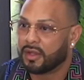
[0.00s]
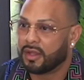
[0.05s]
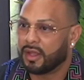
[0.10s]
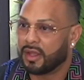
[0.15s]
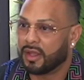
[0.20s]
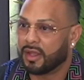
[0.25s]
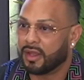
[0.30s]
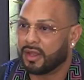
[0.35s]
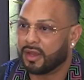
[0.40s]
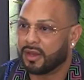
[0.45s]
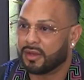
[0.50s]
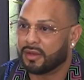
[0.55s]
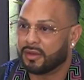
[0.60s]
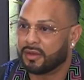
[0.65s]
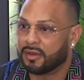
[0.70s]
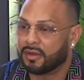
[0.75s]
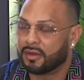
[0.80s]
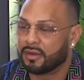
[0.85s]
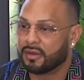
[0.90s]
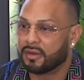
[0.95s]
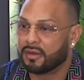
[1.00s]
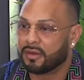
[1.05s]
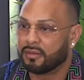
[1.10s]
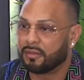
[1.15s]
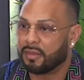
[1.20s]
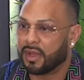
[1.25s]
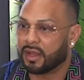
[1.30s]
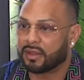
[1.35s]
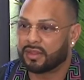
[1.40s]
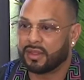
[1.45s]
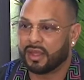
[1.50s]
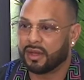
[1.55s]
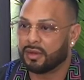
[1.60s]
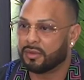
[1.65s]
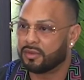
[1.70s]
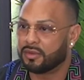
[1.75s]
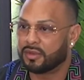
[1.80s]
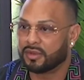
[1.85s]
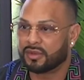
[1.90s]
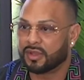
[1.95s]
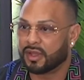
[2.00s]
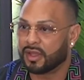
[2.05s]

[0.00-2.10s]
and back then it was just